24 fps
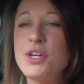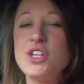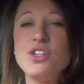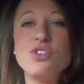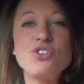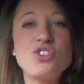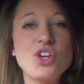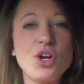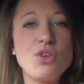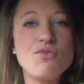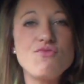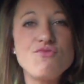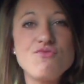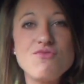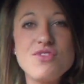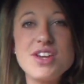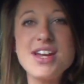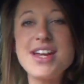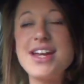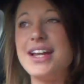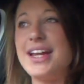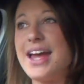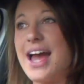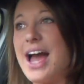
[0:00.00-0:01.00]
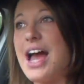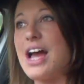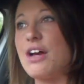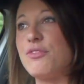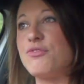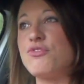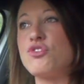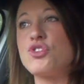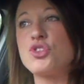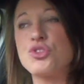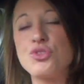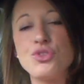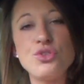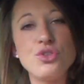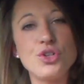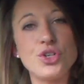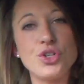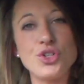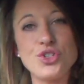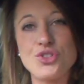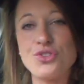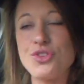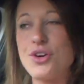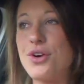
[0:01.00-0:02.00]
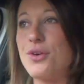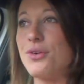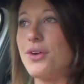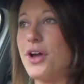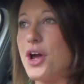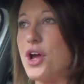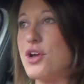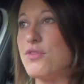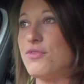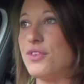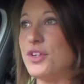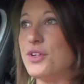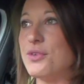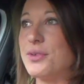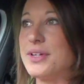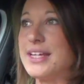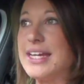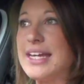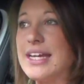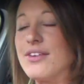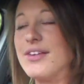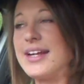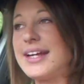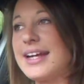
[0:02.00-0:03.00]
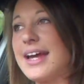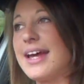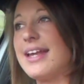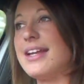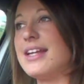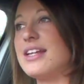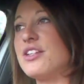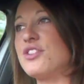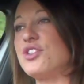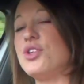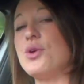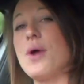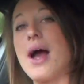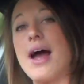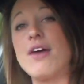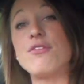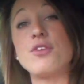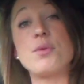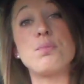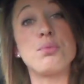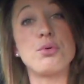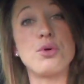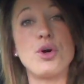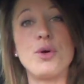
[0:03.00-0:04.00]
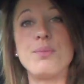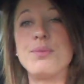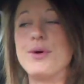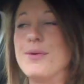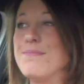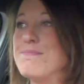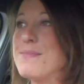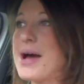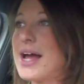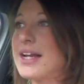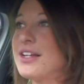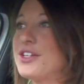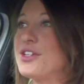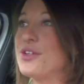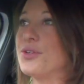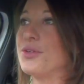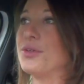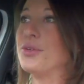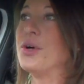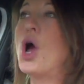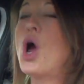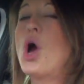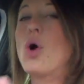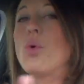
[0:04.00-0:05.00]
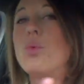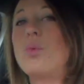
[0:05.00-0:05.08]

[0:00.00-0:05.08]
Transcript: but you don't really have true control over your gearing unless you have a proper manual,